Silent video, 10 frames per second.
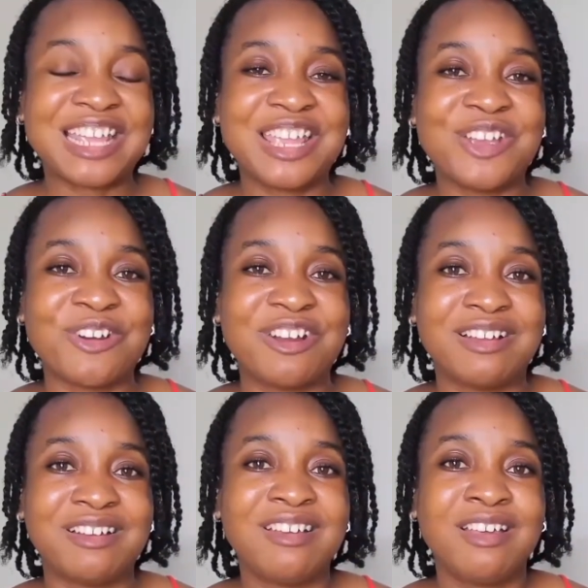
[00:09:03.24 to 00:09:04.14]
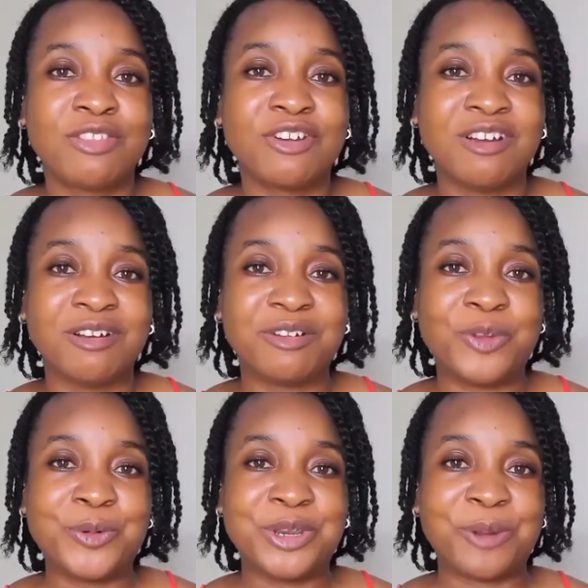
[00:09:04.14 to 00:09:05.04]
take care of the
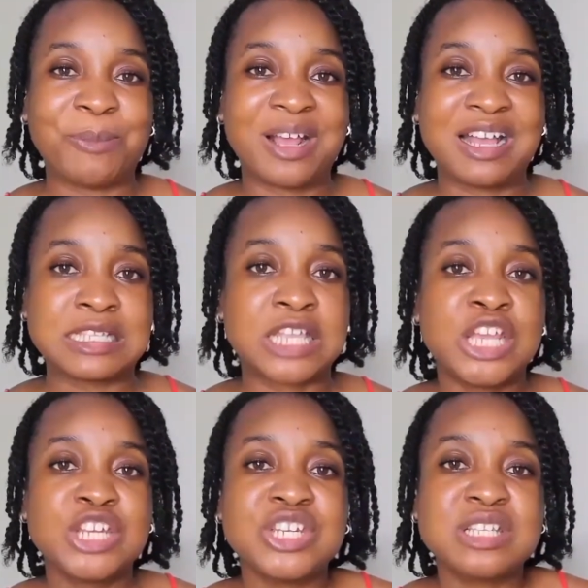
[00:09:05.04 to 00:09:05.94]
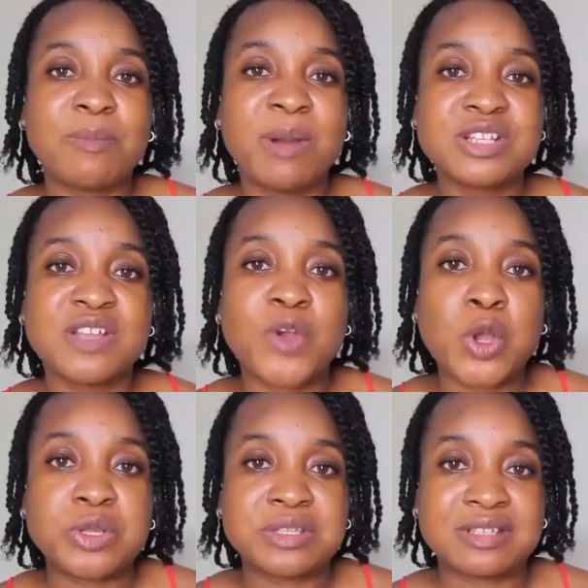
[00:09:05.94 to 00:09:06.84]
girl down there, because she's a part
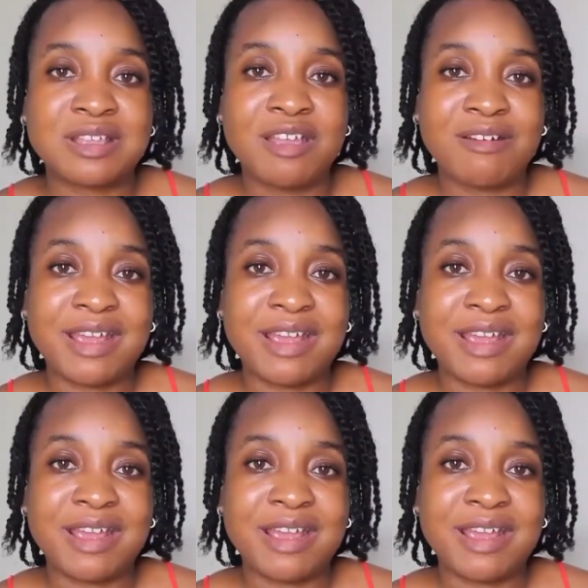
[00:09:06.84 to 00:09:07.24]
of us,